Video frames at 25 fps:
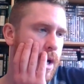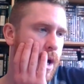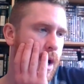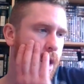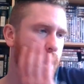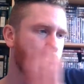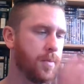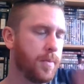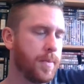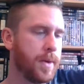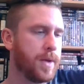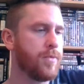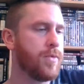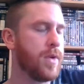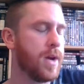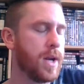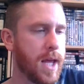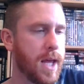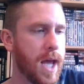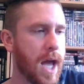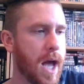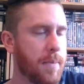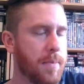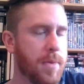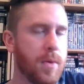I'll be really
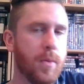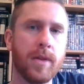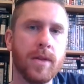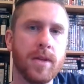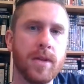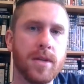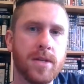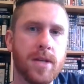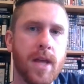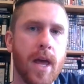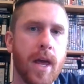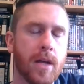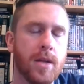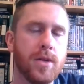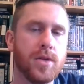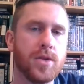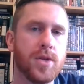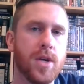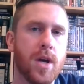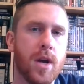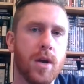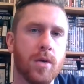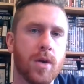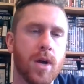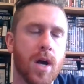happy when the second
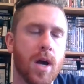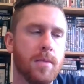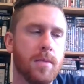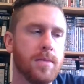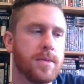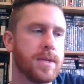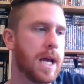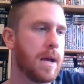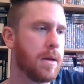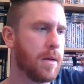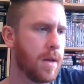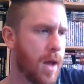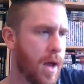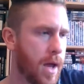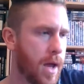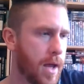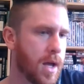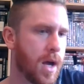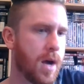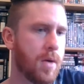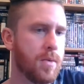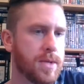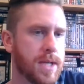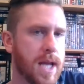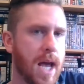journal comes out, like
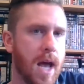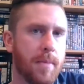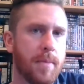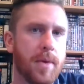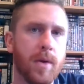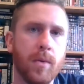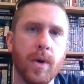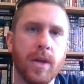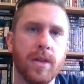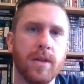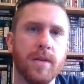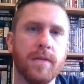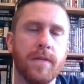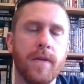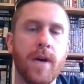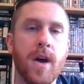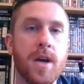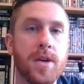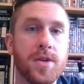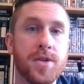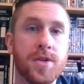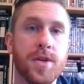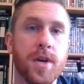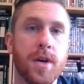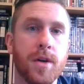I was happy when the
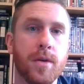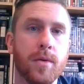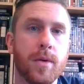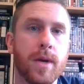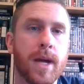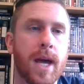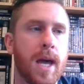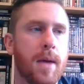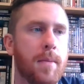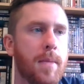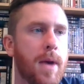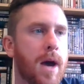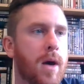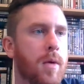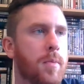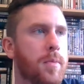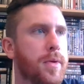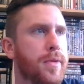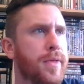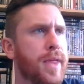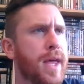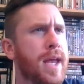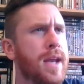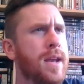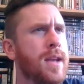first journal came out.
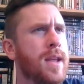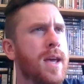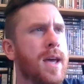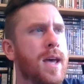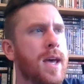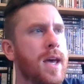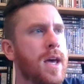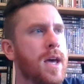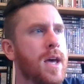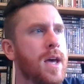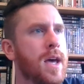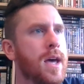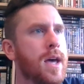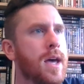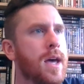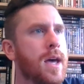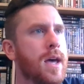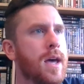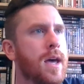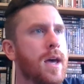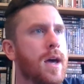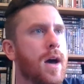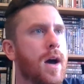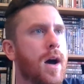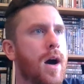But then
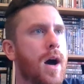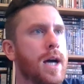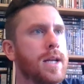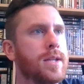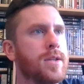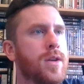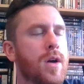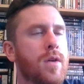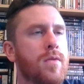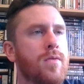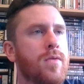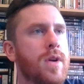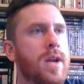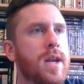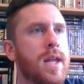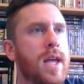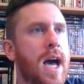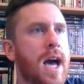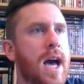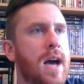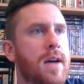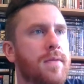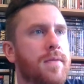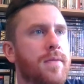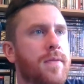I don't really
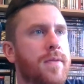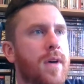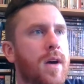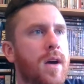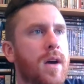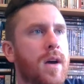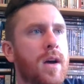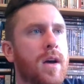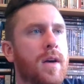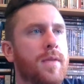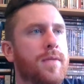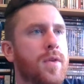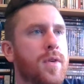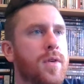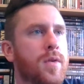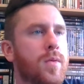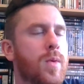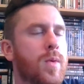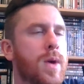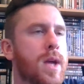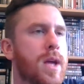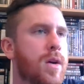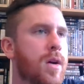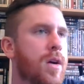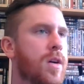have. I've got a
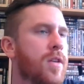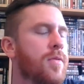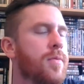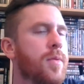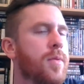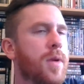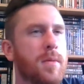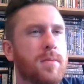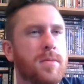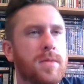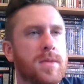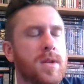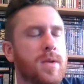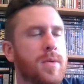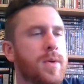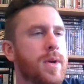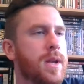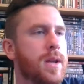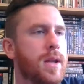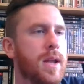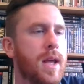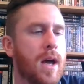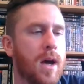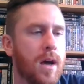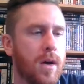week off. I'm
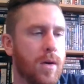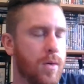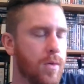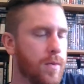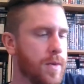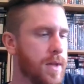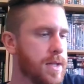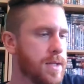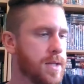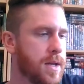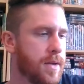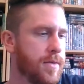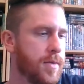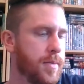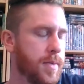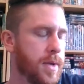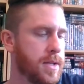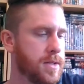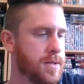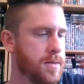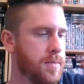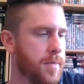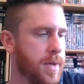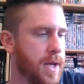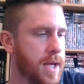doing all these other
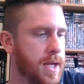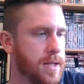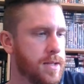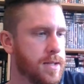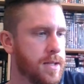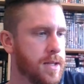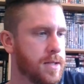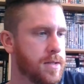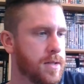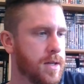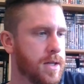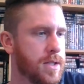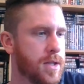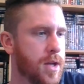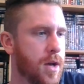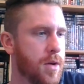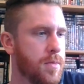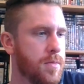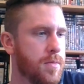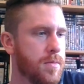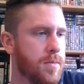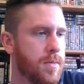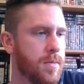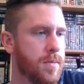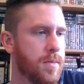bits and pieces. I
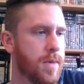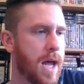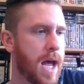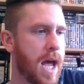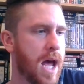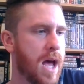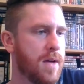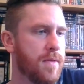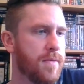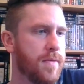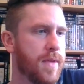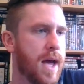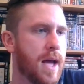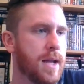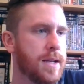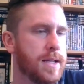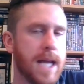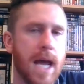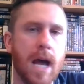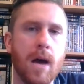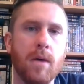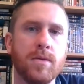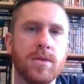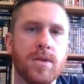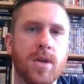don't have that
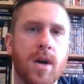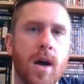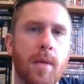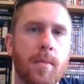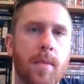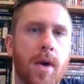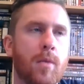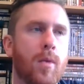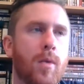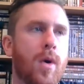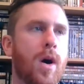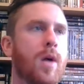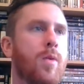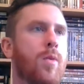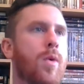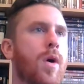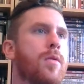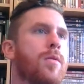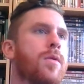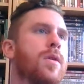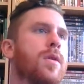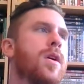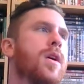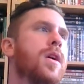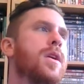downtime. I
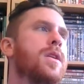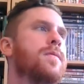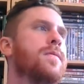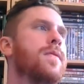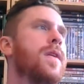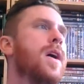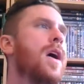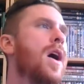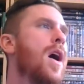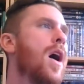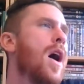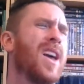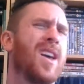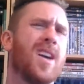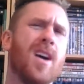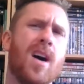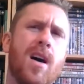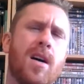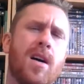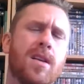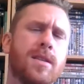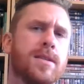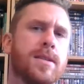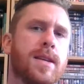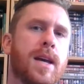won't kind of. I
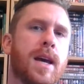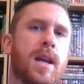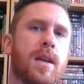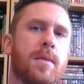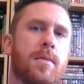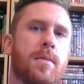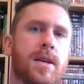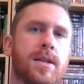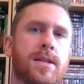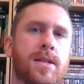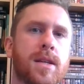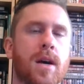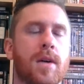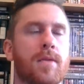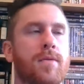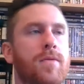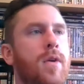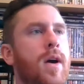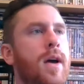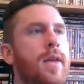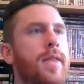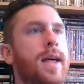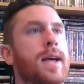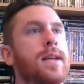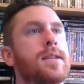can't say to myself,
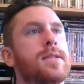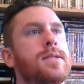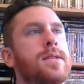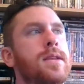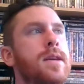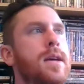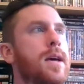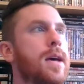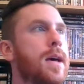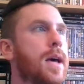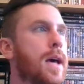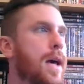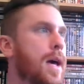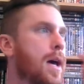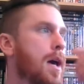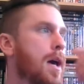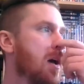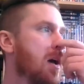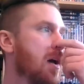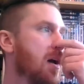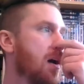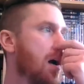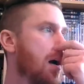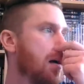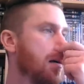right, that's it.
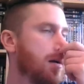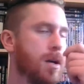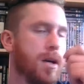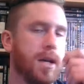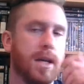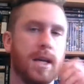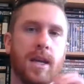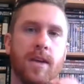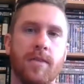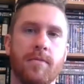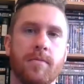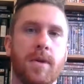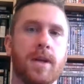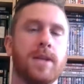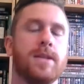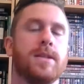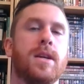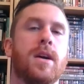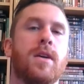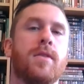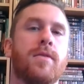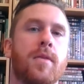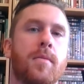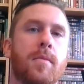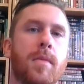I'm going to give
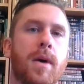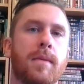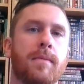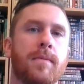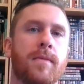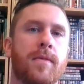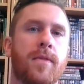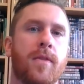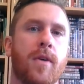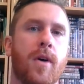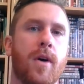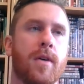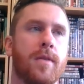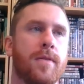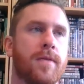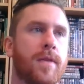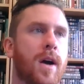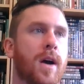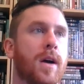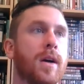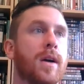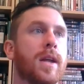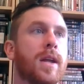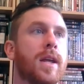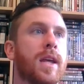myself a month off.
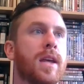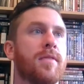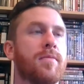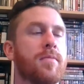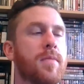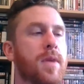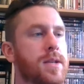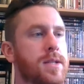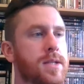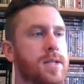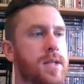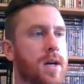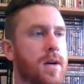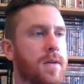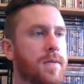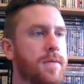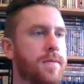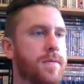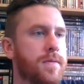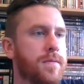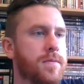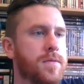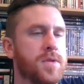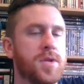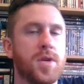I'm going to give
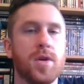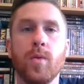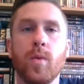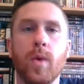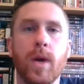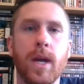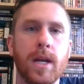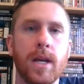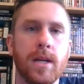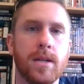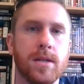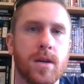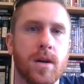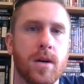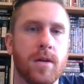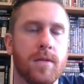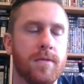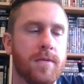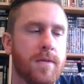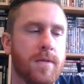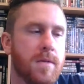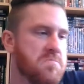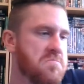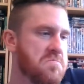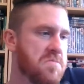myself 2 weeks off.
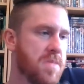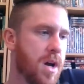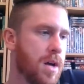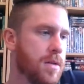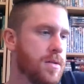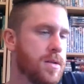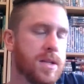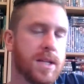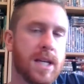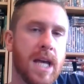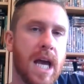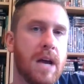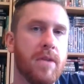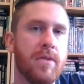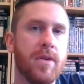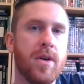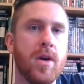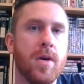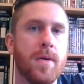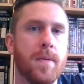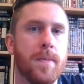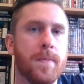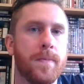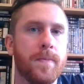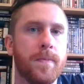I just carry
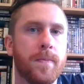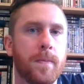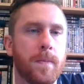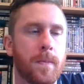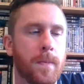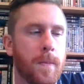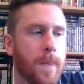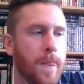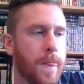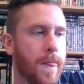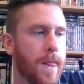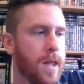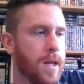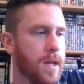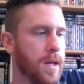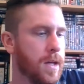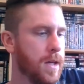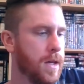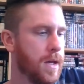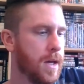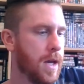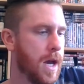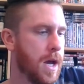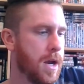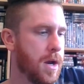on,
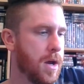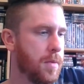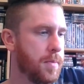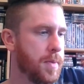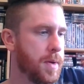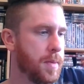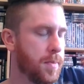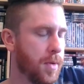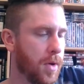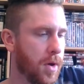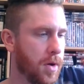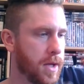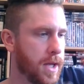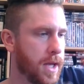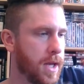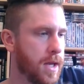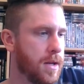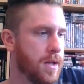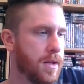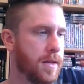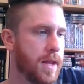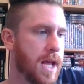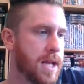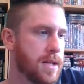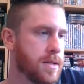and I'll be blogging,
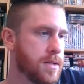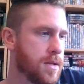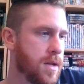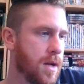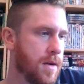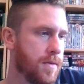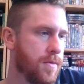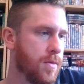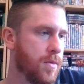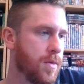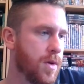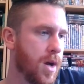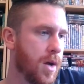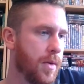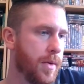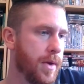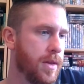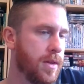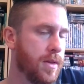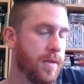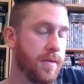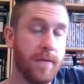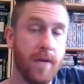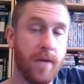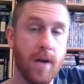and that stuff will go in
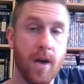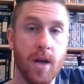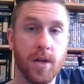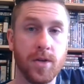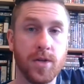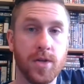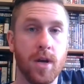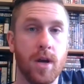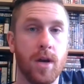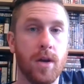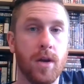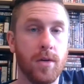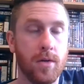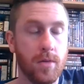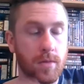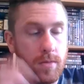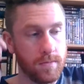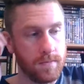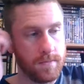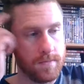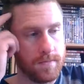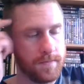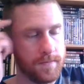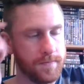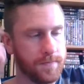the third journal.
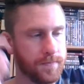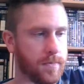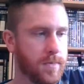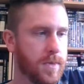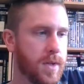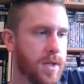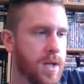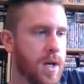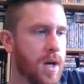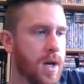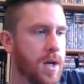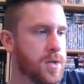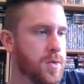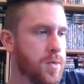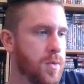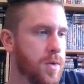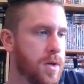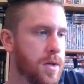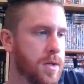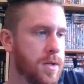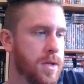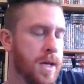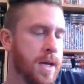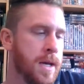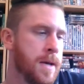Touch
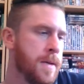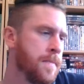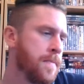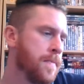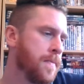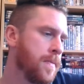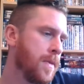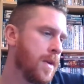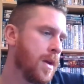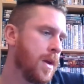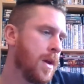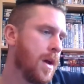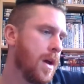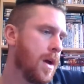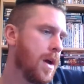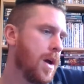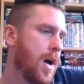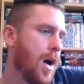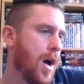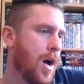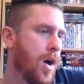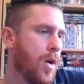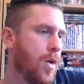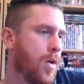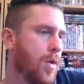wood.
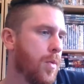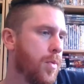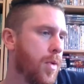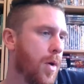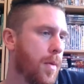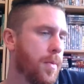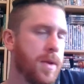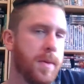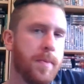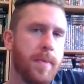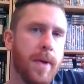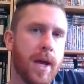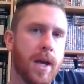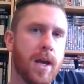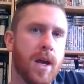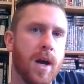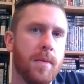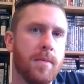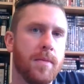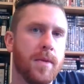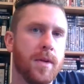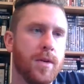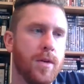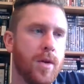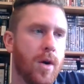I'll probably pick
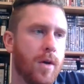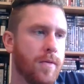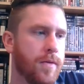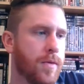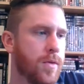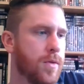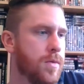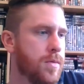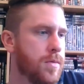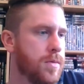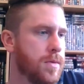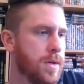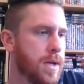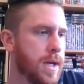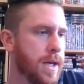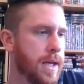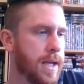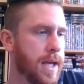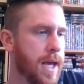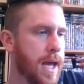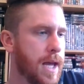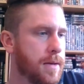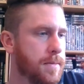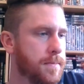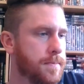up the novel
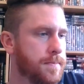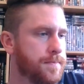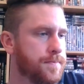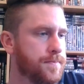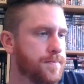again.